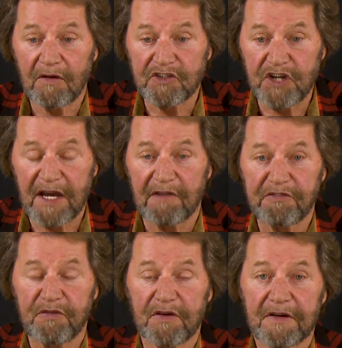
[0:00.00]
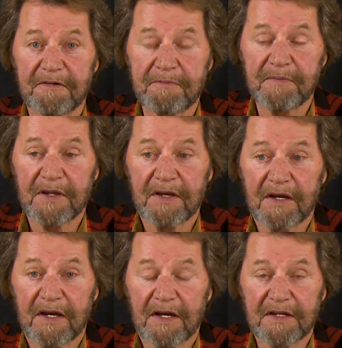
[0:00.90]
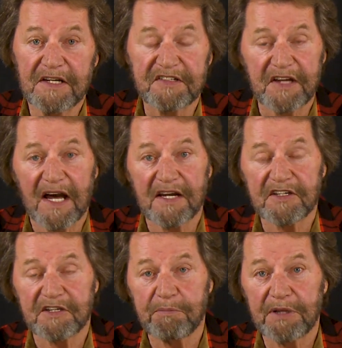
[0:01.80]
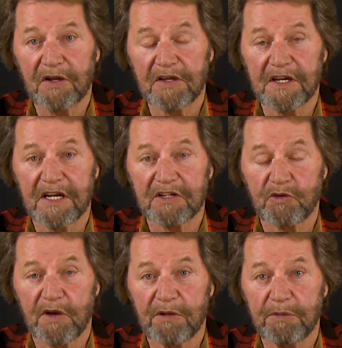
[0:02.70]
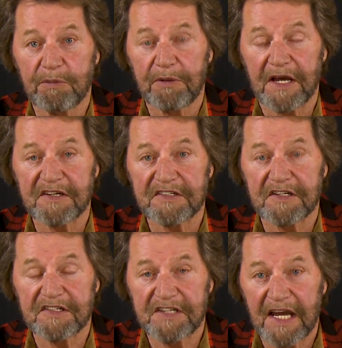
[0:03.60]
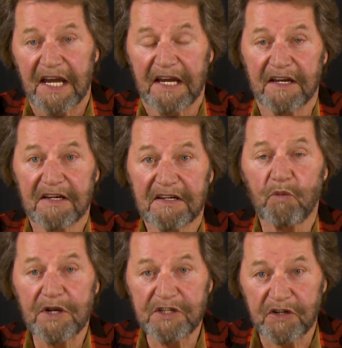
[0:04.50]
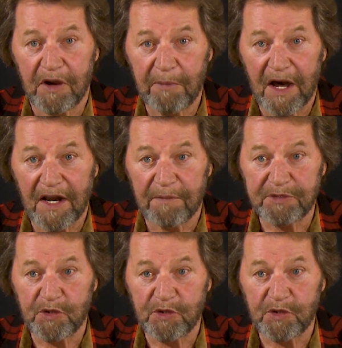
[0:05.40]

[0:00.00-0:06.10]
Jeff decided to build an incredible place to stay when you come on up